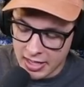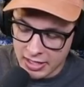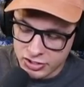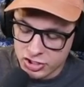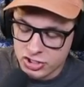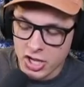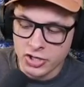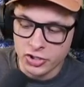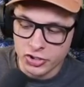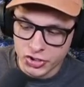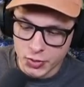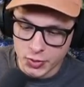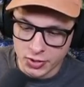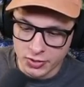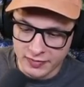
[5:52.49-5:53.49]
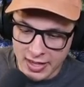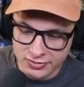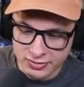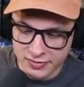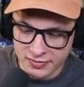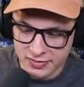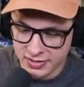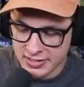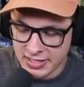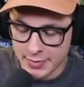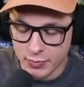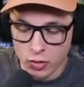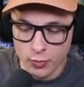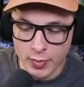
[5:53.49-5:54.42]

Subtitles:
just under 200,000 in this example,